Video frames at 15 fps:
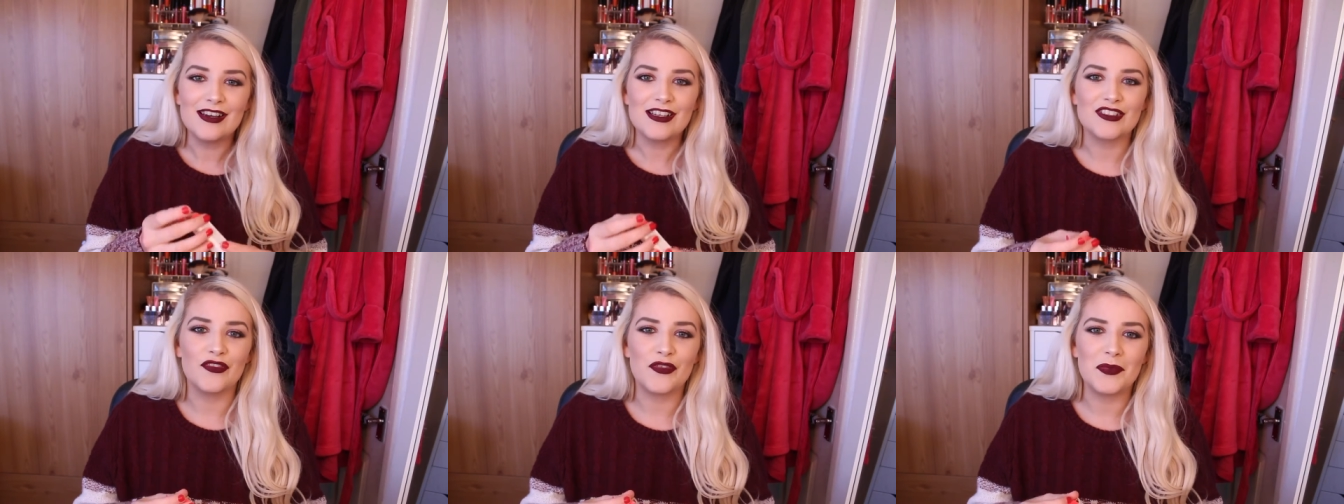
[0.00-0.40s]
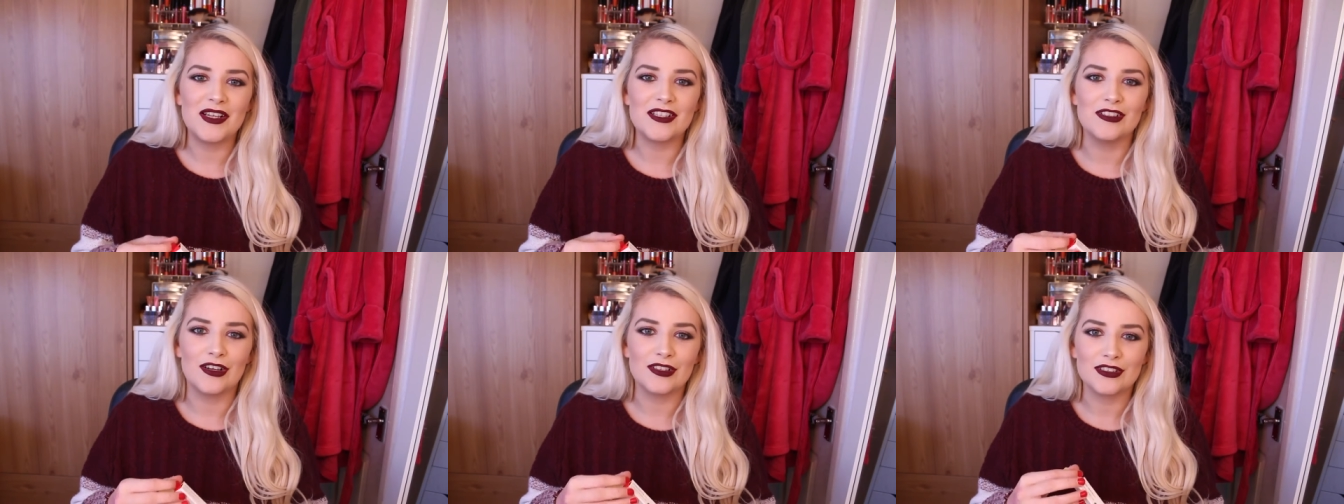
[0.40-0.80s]
so for
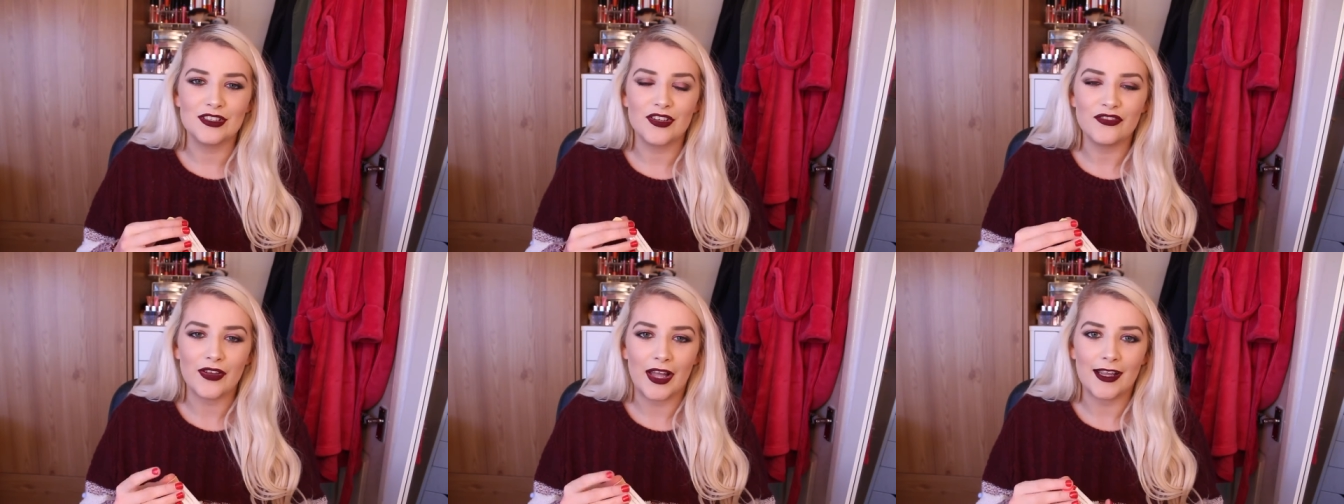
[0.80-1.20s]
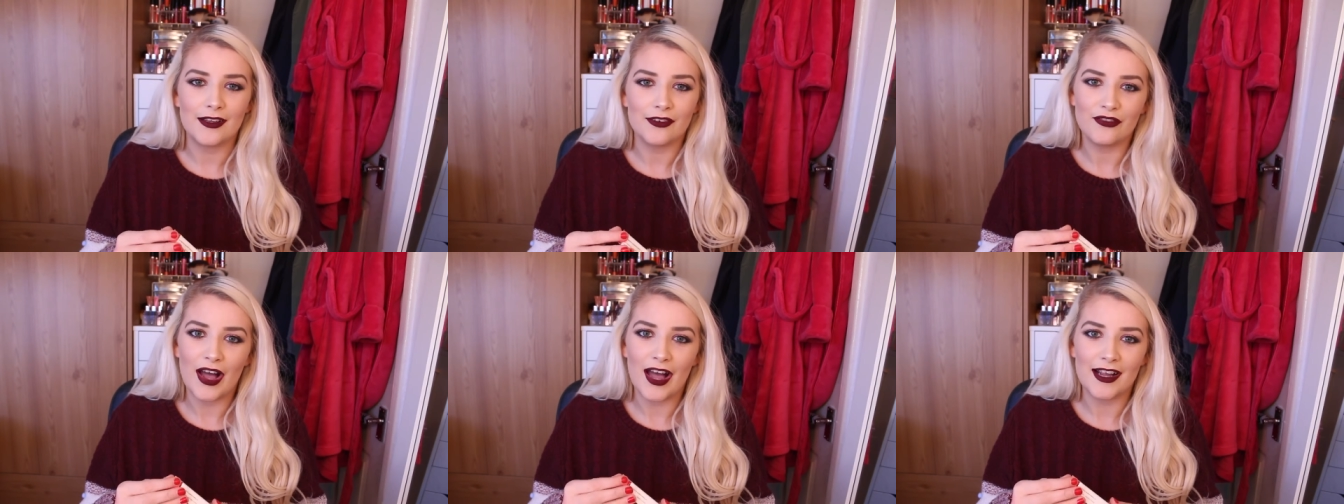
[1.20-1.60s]
me not to
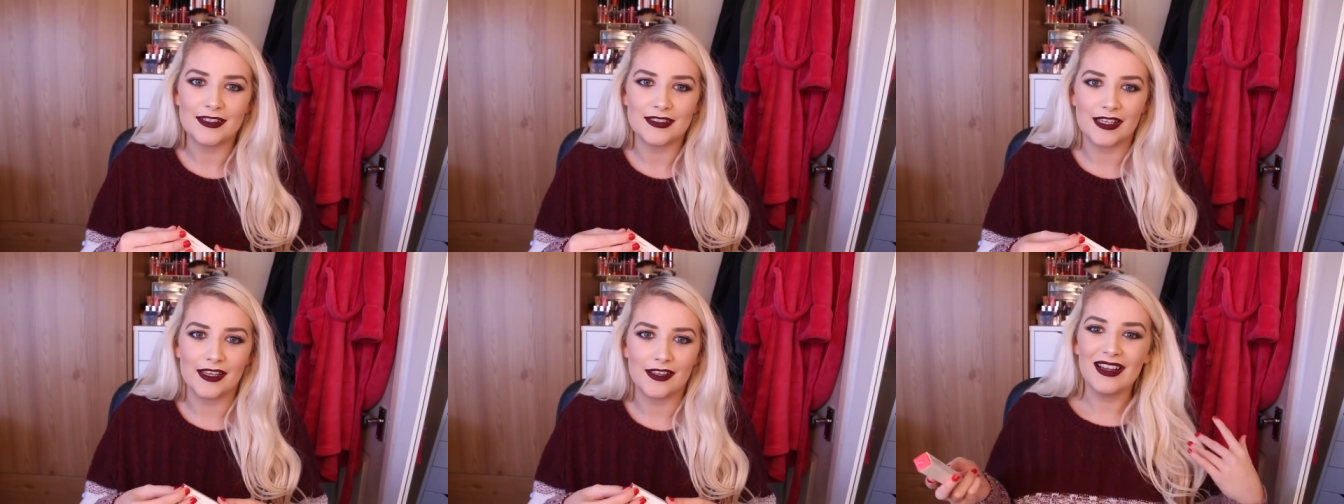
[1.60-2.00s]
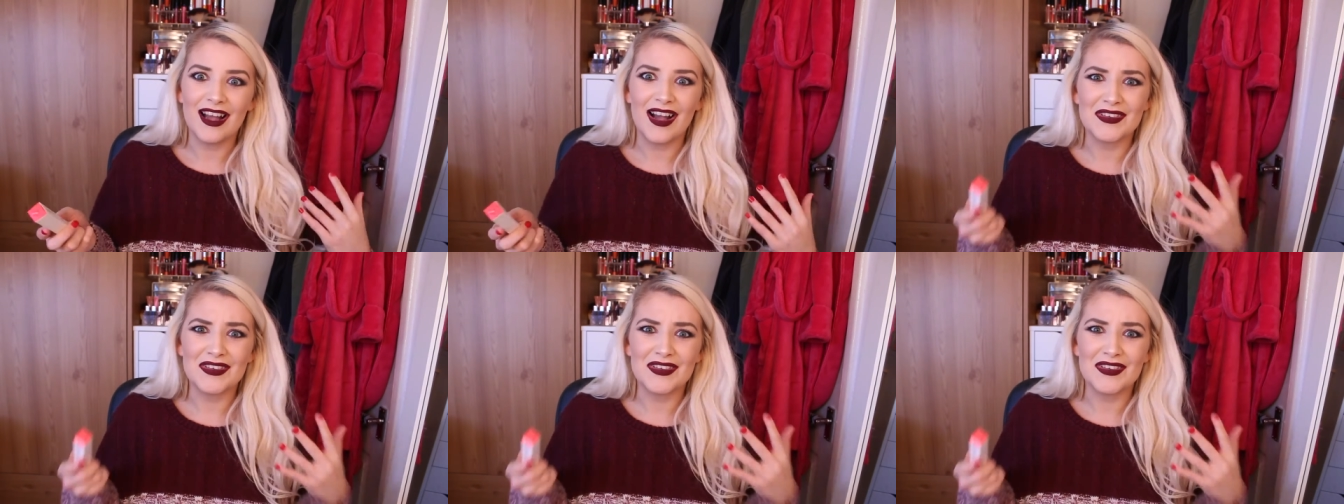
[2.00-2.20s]
like find it,